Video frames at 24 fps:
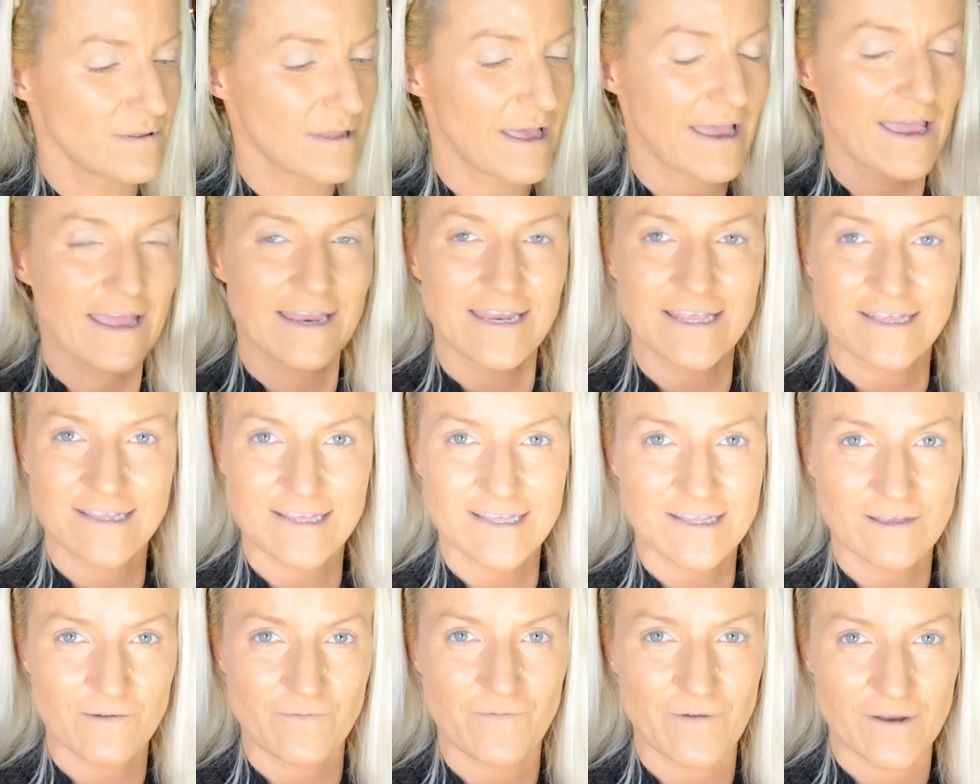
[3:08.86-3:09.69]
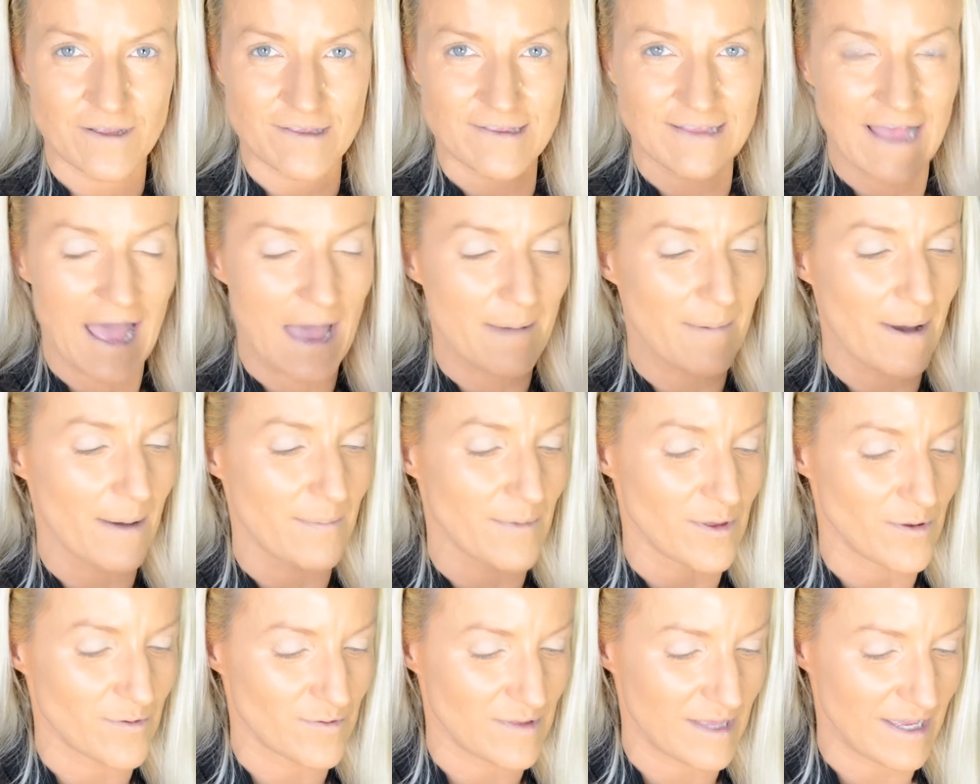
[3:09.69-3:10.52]
and this is the first time I'm
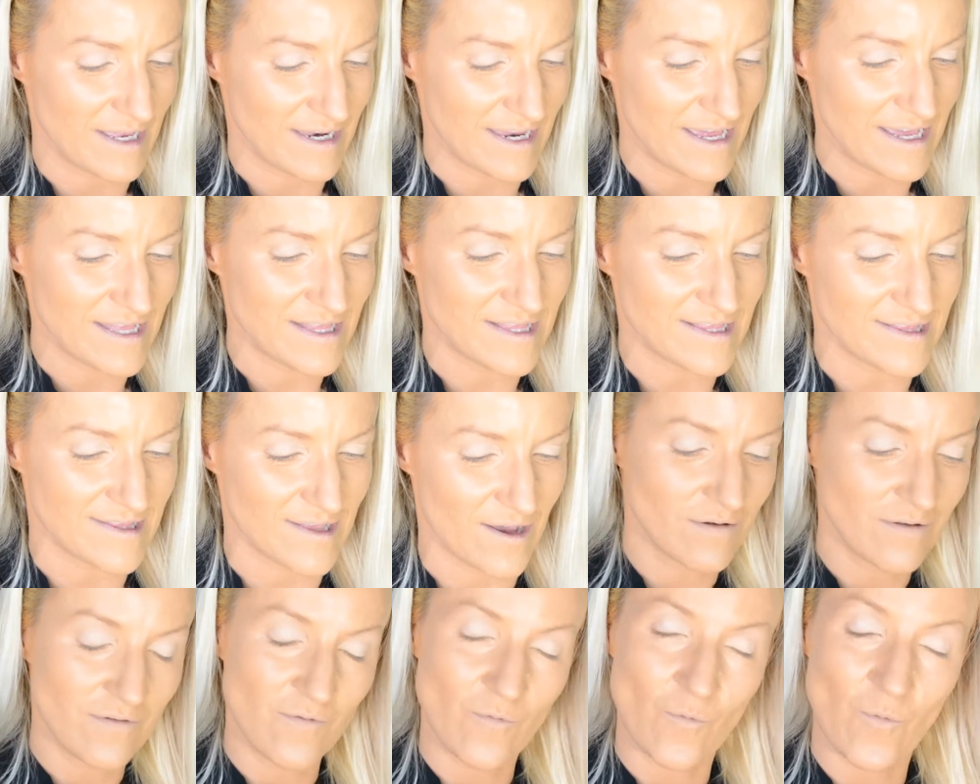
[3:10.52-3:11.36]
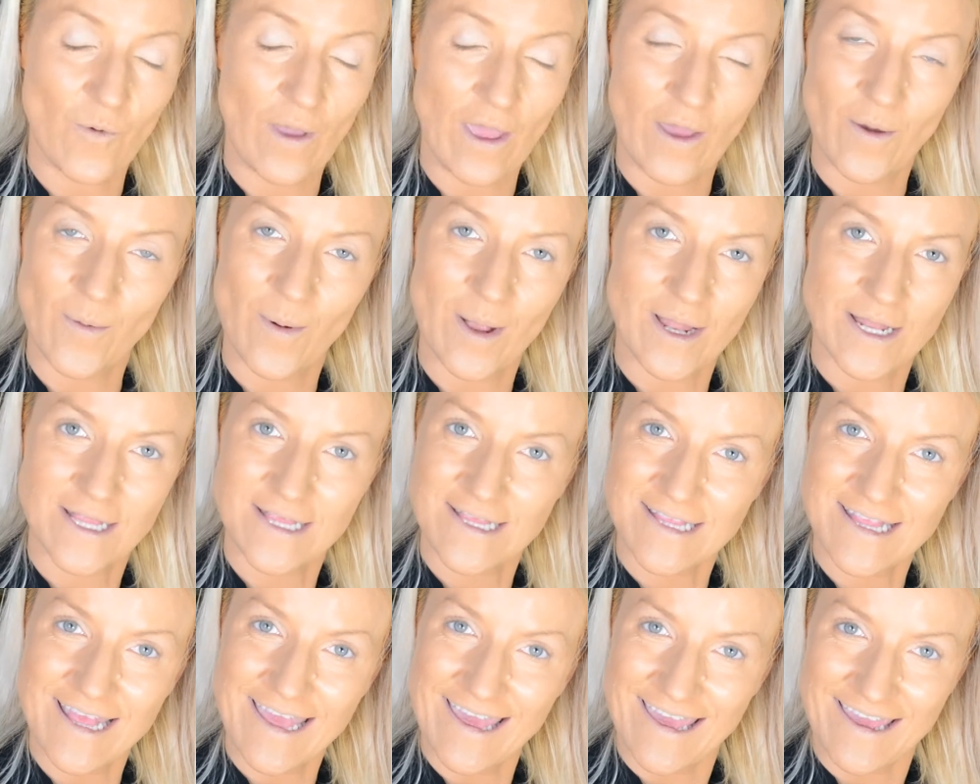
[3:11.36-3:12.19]
using this, so we will
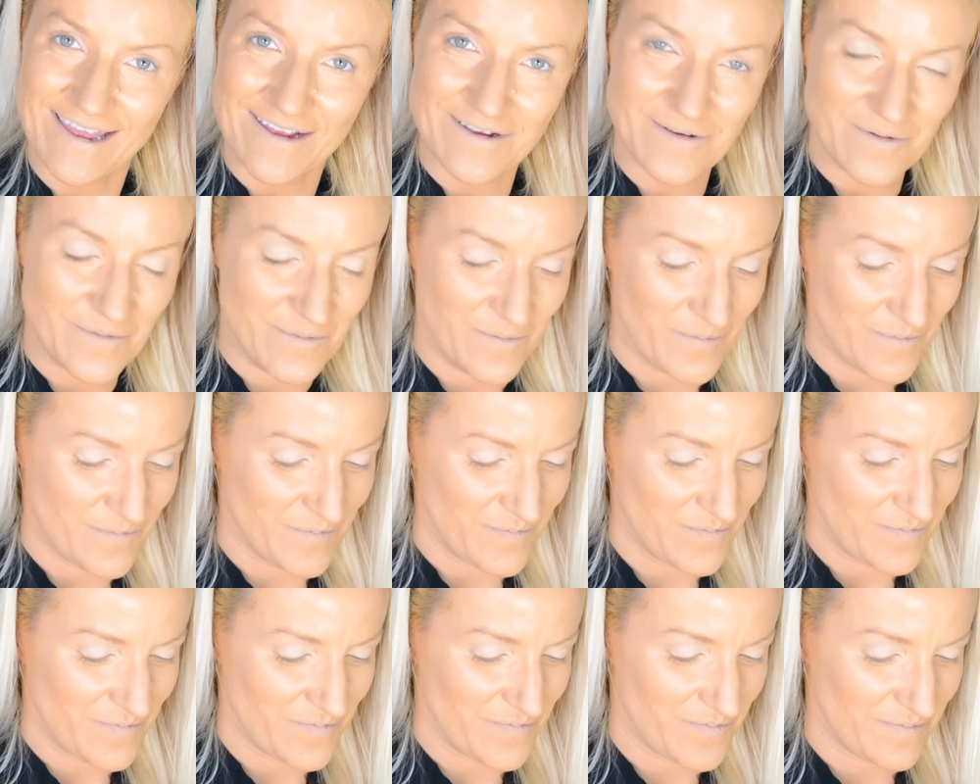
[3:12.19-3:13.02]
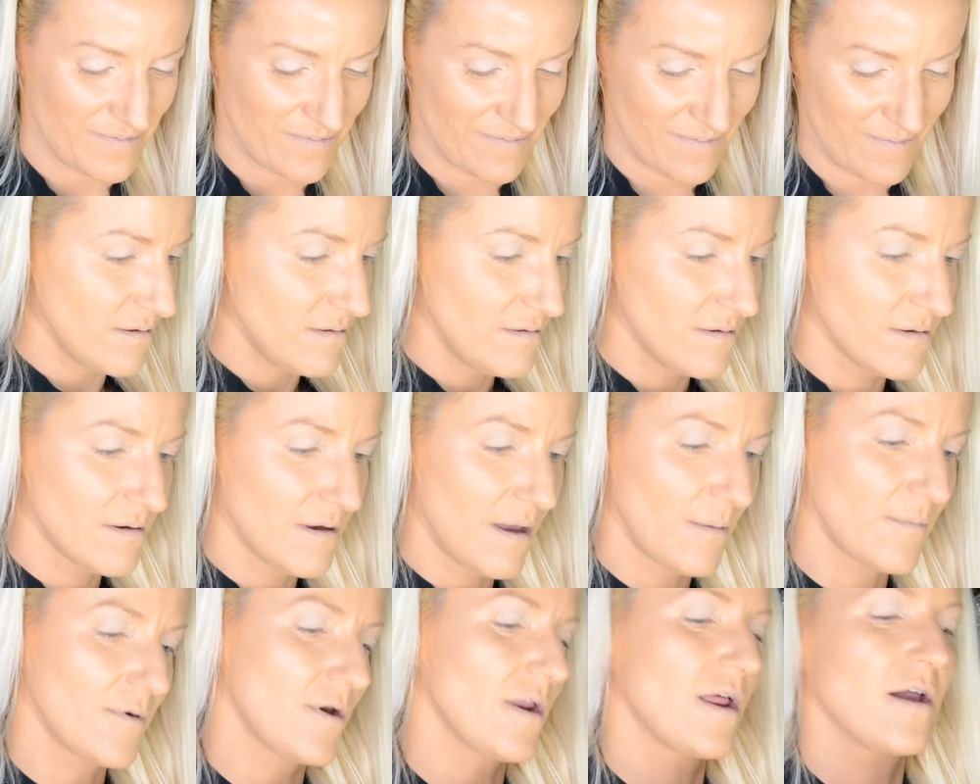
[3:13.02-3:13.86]
see.
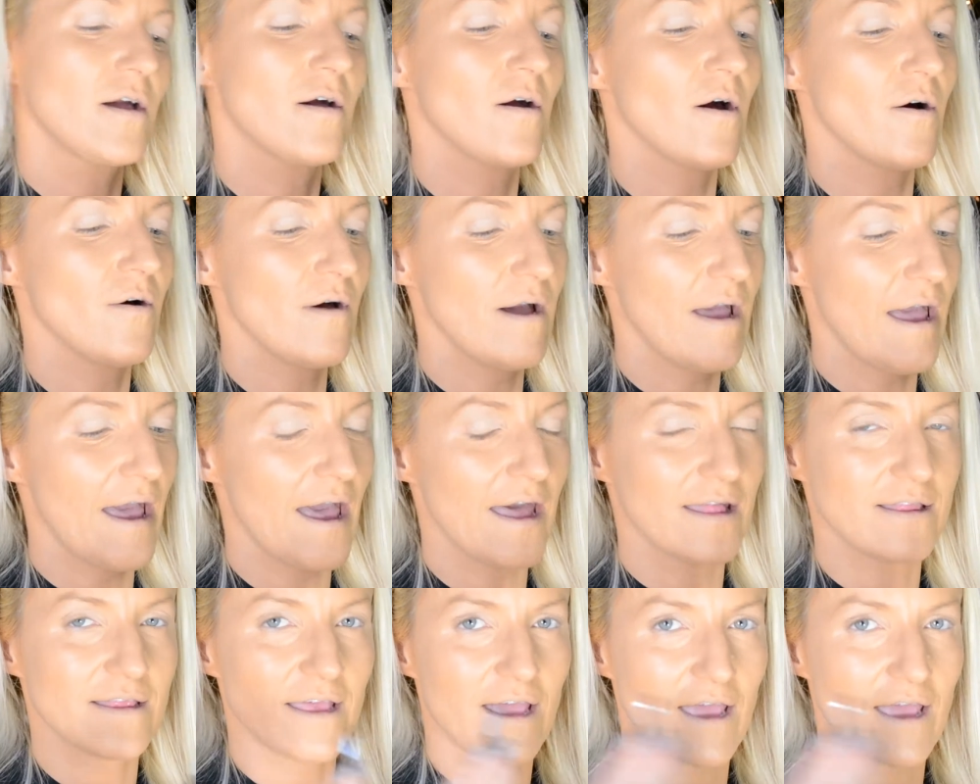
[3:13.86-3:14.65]
I'm gonna go ahead